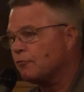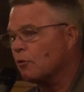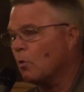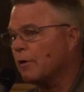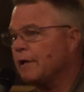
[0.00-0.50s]

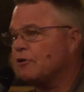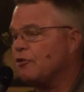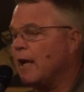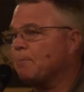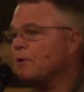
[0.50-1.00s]
So we're in the
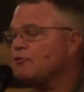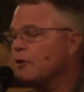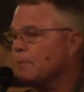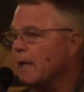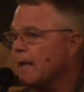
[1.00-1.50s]

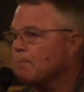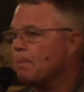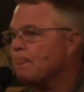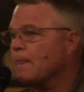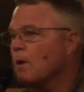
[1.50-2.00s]
championship
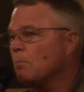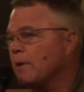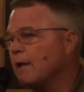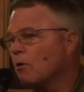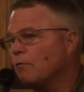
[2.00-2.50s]
game,
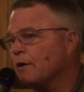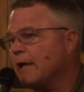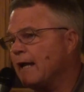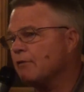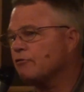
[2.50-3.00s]
playing over in
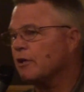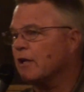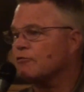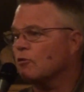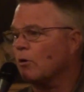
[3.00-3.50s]
Davis
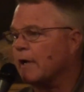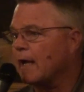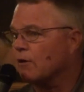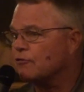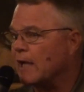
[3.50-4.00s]
against
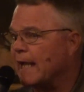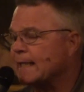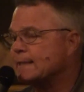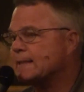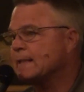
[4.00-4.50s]
NorCal
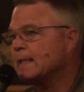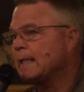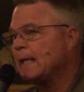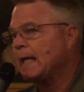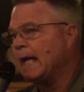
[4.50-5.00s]
Giants,